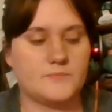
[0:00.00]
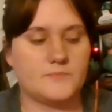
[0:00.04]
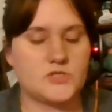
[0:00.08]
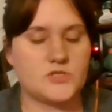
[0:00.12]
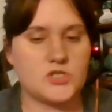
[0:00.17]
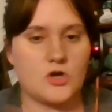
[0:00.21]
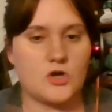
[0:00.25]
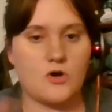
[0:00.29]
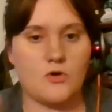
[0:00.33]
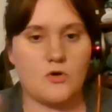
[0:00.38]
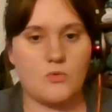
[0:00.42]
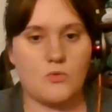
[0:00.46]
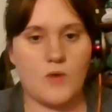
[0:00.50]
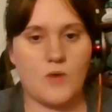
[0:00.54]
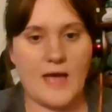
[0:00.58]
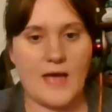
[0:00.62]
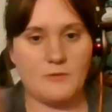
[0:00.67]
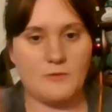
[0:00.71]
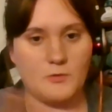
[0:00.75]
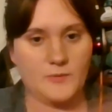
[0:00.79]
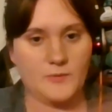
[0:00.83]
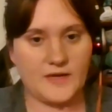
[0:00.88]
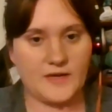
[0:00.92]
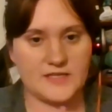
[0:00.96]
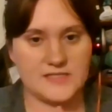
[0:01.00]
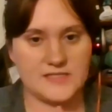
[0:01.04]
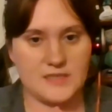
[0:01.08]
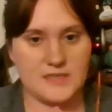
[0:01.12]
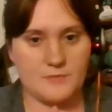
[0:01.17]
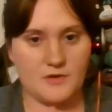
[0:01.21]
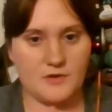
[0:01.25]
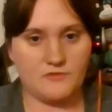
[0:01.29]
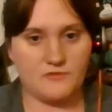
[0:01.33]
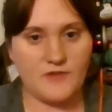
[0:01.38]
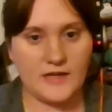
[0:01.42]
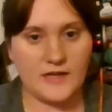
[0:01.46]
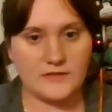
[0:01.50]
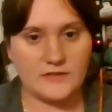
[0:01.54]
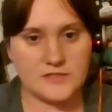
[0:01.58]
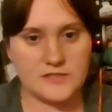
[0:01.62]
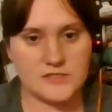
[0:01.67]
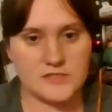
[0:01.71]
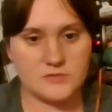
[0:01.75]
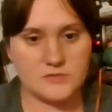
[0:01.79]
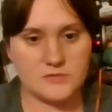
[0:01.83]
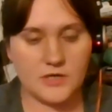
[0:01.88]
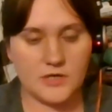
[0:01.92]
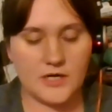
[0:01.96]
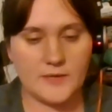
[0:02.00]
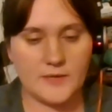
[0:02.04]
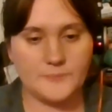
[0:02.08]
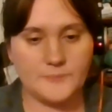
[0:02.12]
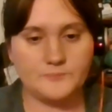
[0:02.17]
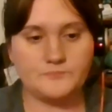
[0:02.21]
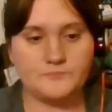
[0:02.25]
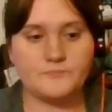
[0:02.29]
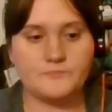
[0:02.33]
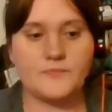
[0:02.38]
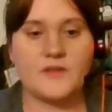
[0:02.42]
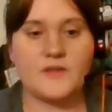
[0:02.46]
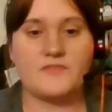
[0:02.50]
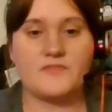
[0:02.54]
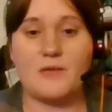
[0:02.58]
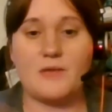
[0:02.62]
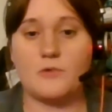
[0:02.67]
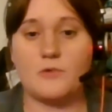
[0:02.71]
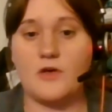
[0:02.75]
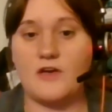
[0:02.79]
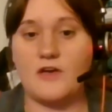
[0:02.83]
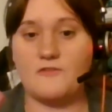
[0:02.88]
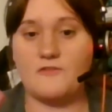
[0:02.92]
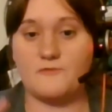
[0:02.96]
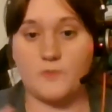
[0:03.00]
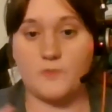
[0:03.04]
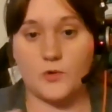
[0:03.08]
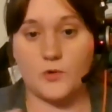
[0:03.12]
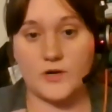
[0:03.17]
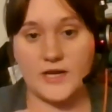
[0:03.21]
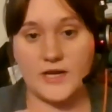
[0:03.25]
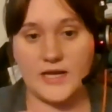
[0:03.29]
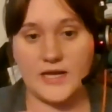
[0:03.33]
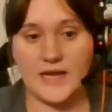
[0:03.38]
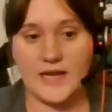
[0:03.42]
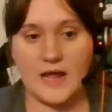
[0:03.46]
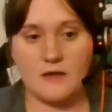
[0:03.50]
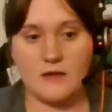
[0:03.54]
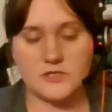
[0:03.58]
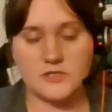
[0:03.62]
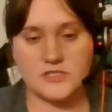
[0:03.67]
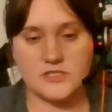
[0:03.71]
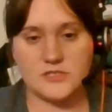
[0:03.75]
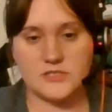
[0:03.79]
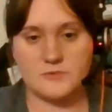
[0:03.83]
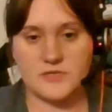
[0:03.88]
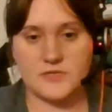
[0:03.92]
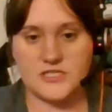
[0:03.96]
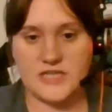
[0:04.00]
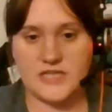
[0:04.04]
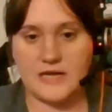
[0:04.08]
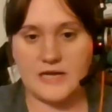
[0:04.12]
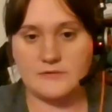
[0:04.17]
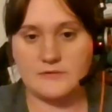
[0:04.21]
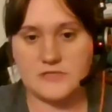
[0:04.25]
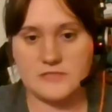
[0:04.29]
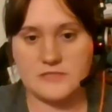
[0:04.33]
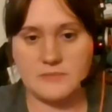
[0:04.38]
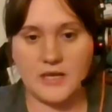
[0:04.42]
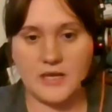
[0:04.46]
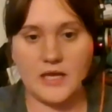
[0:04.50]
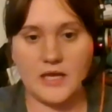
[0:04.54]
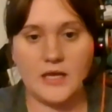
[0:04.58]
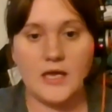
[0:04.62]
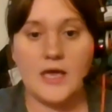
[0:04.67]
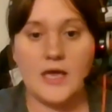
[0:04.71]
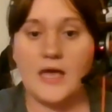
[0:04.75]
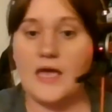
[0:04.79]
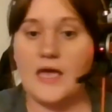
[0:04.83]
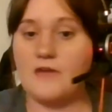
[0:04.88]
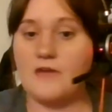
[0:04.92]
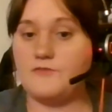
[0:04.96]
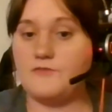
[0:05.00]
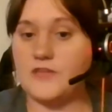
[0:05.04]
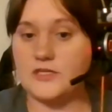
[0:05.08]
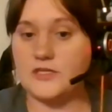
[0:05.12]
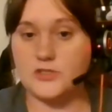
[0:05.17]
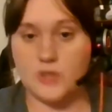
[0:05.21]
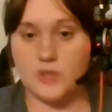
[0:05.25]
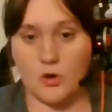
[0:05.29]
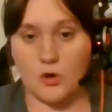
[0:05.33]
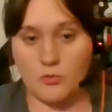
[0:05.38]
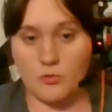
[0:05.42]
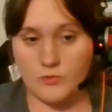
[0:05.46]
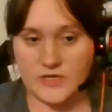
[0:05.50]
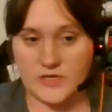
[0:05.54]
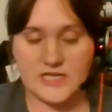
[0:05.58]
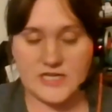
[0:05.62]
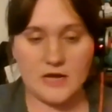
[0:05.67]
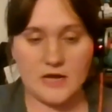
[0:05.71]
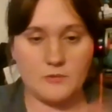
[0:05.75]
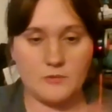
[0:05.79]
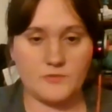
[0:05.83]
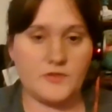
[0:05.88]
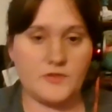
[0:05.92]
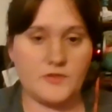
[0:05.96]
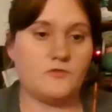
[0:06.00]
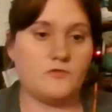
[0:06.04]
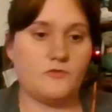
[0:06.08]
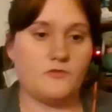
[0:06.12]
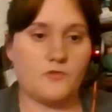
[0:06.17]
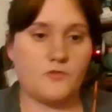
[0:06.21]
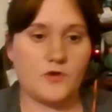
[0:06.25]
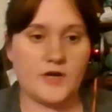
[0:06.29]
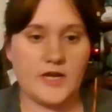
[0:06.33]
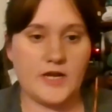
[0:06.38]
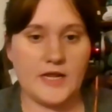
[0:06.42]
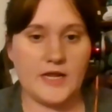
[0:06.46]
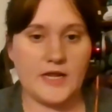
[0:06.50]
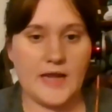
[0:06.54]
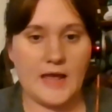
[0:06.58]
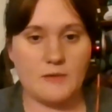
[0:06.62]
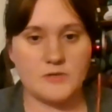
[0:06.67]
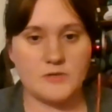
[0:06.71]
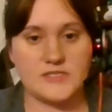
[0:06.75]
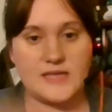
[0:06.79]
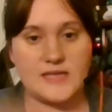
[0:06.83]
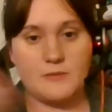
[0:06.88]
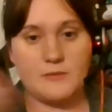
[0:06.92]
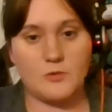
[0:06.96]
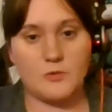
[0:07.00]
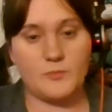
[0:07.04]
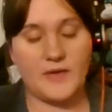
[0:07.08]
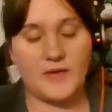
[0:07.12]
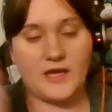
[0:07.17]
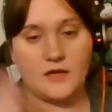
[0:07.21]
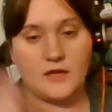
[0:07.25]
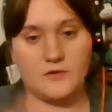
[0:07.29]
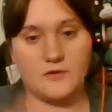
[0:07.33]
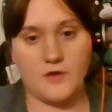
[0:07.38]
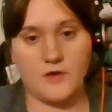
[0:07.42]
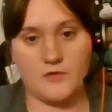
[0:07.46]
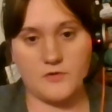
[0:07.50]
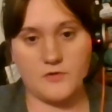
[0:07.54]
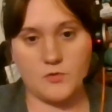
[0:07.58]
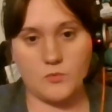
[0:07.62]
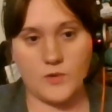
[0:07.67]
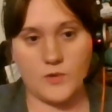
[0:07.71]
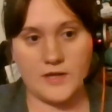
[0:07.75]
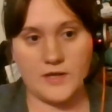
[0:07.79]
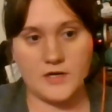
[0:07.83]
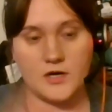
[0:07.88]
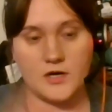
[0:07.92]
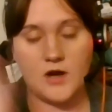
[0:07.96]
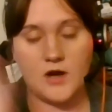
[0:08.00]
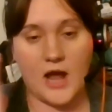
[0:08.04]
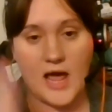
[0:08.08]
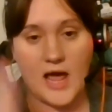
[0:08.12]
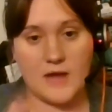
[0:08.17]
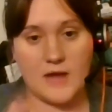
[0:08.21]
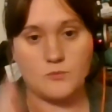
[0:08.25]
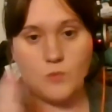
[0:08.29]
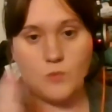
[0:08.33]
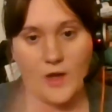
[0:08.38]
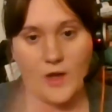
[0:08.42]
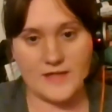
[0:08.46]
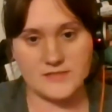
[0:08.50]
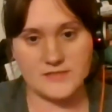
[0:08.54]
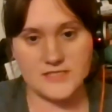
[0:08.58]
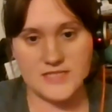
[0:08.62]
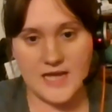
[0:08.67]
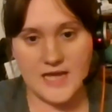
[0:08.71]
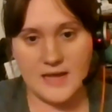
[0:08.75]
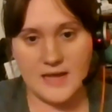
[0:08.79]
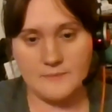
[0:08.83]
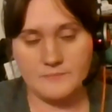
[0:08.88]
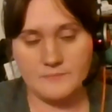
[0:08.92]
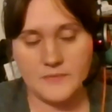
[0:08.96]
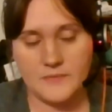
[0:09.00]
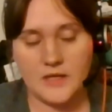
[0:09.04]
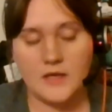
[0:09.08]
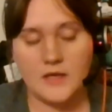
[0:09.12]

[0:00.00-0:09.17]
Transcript: So I will pick a semi-finalist winner. They will have 48 hours to reach out to me. If they don't reach out within the 48 hours, I will pick another winner on Wednesday.